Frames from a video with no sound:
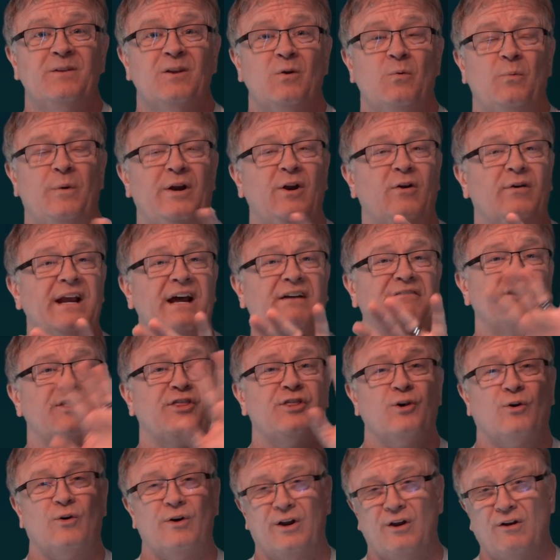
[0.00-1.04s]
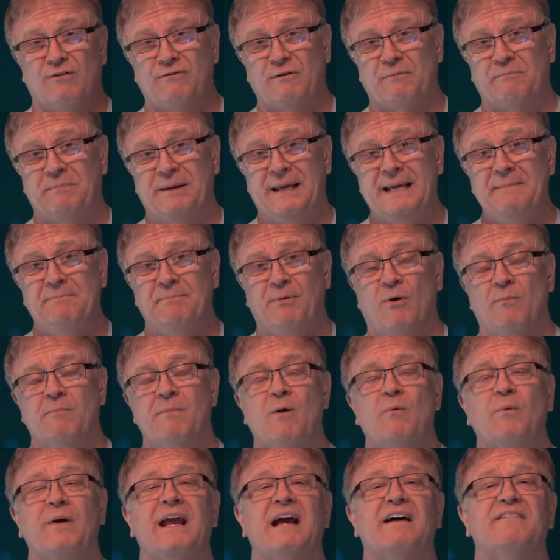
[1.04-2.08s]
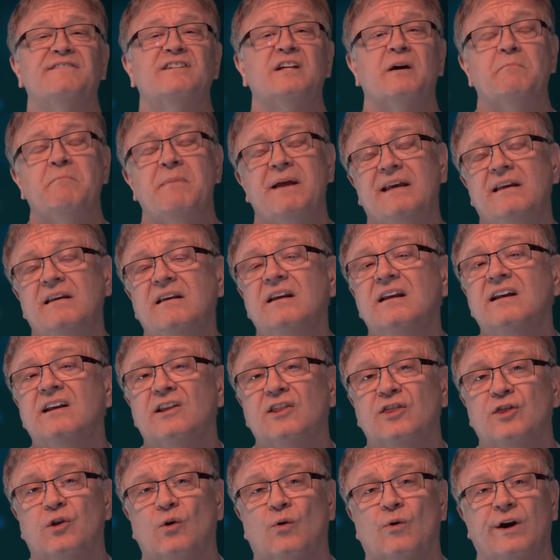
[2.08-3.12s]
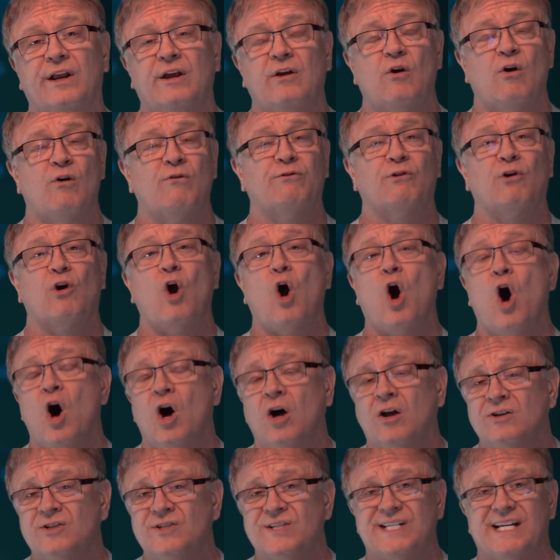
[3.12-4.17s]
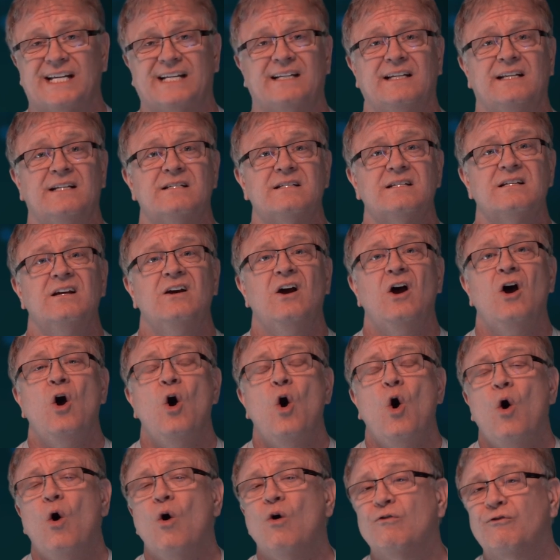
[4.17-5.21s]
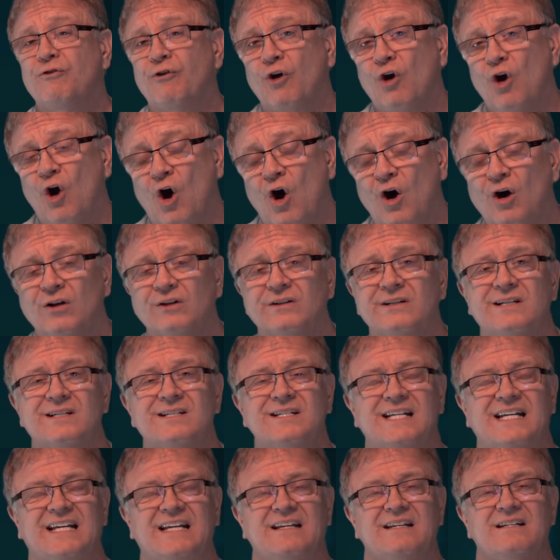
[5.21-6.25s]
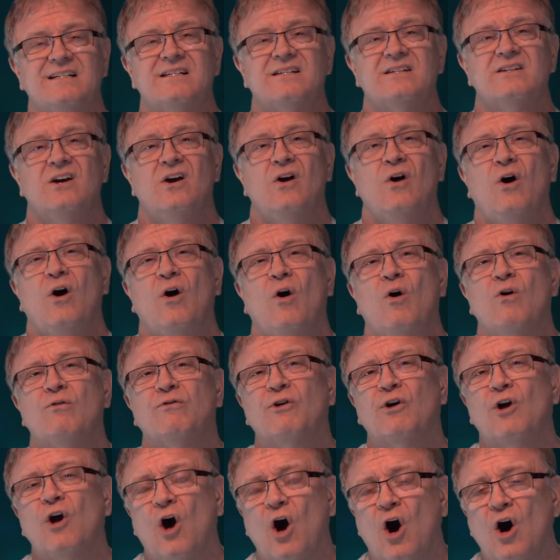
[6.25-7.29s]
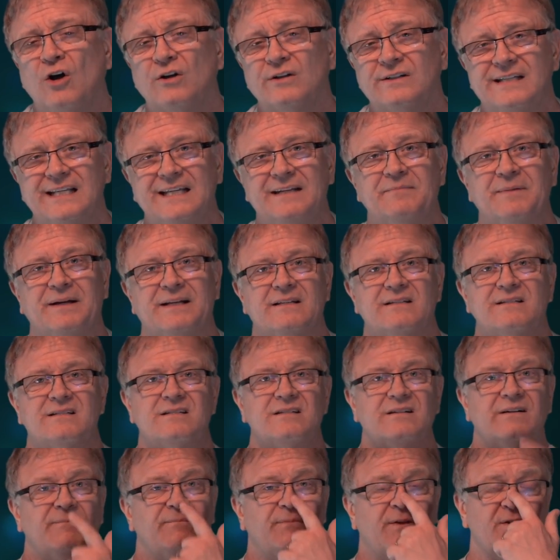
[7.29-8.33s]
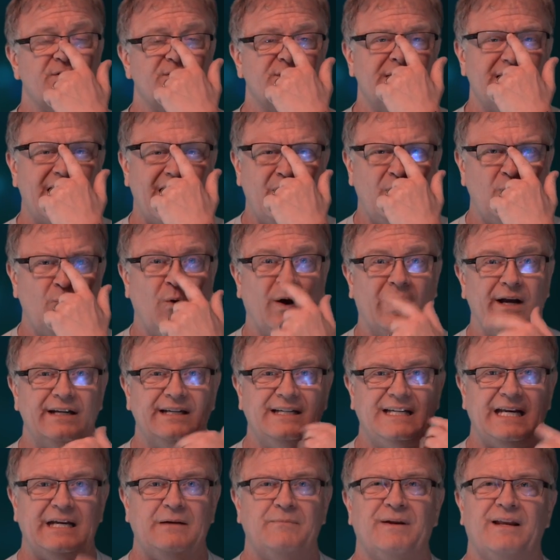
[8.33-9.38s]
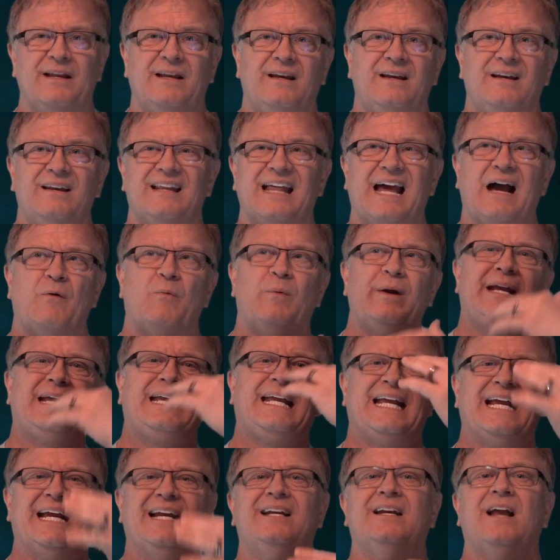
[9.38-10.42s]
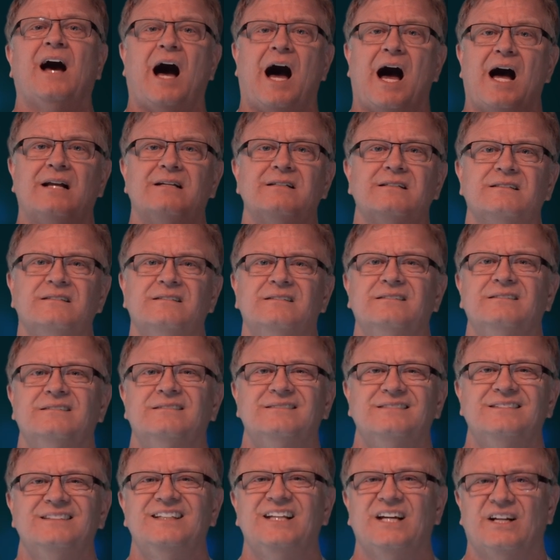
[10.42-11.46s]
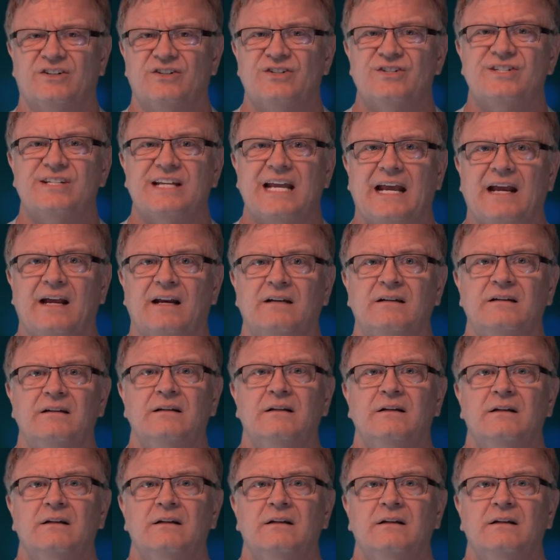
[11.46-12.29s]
We don't have authority over people, but we have dominion and authority over all sickness, over all disease, over all demons. There's not one demon that we cannot. You understand?